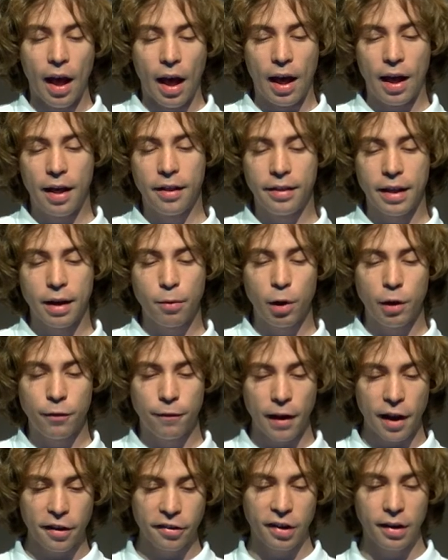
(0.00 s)
then we
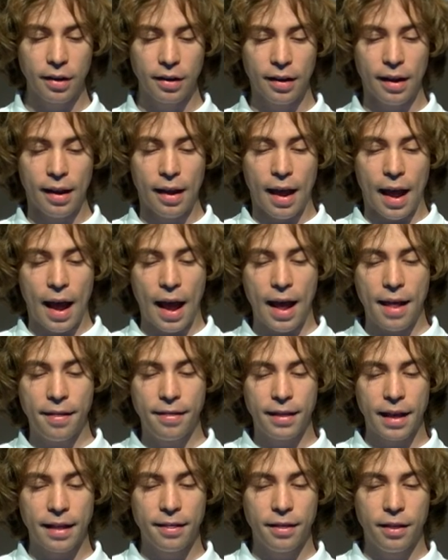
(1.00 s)
flush it,
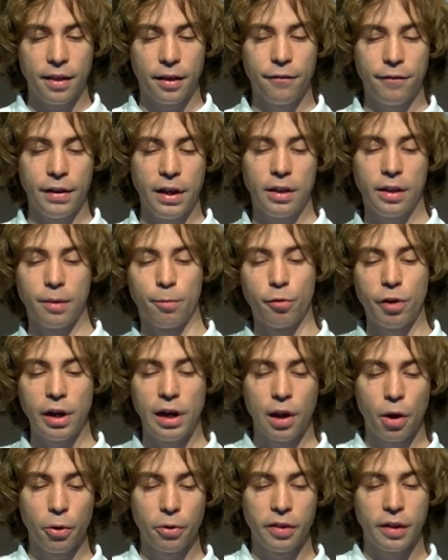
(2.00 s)
and then the victim
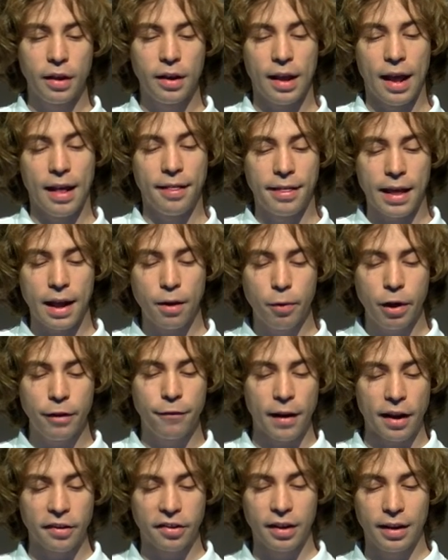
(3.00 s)
reloads it, and then we
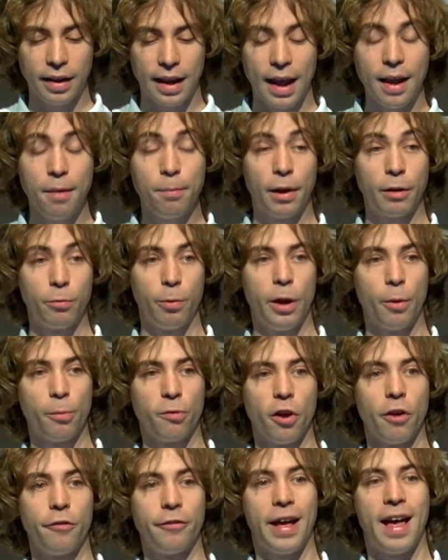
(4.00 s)
flush it again, but we
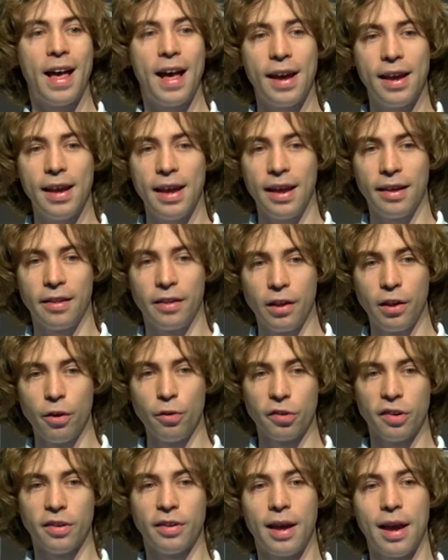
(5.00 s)
observe a high
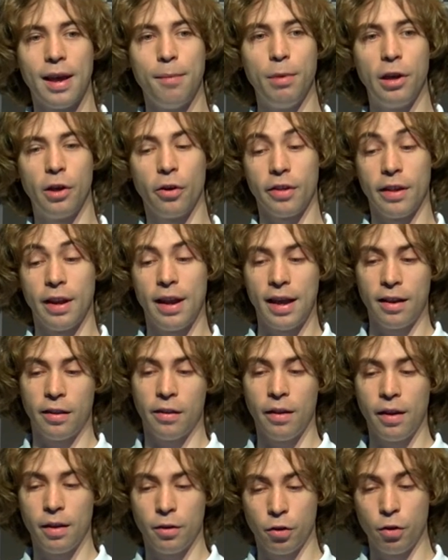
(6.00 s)
execution time because it had
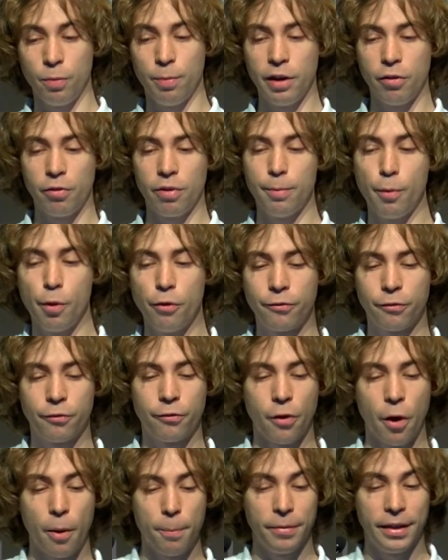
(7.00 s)
to be removed
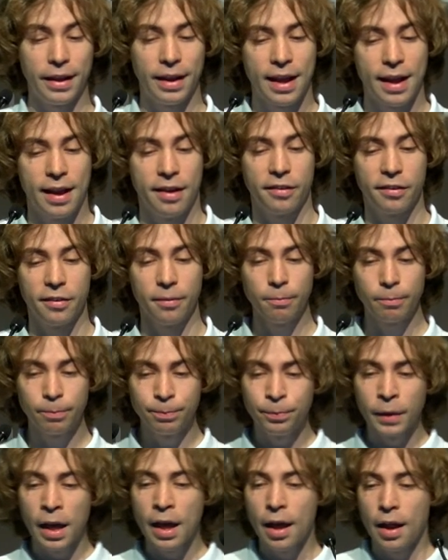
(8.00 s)
from the cache.
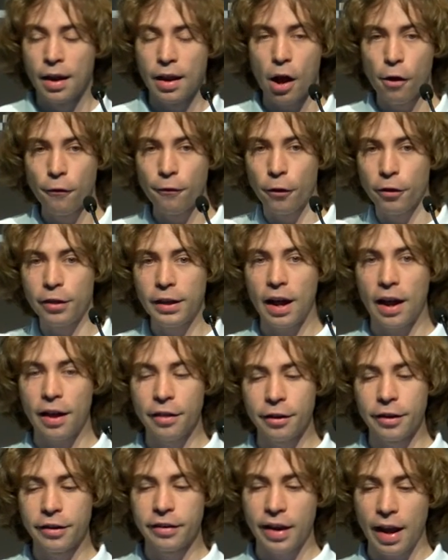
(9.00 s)
Now, for the
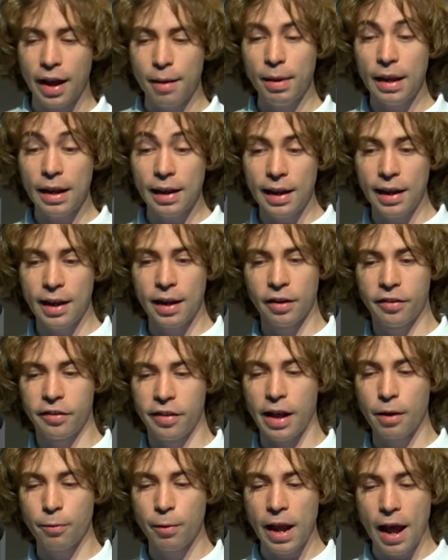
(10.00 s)
other timing leakage
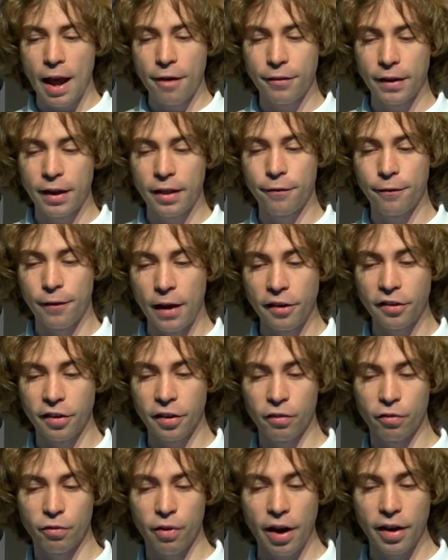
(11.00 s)
that we have in the flush
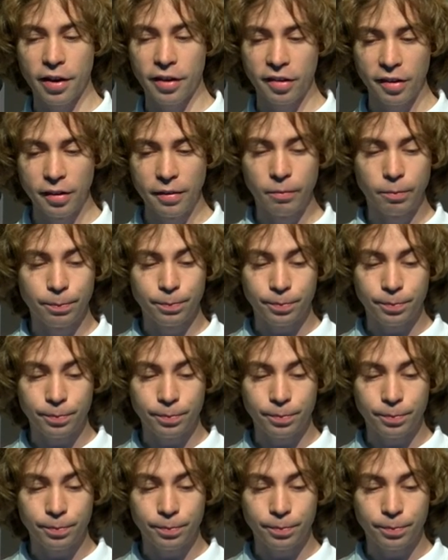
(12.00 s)
instruction,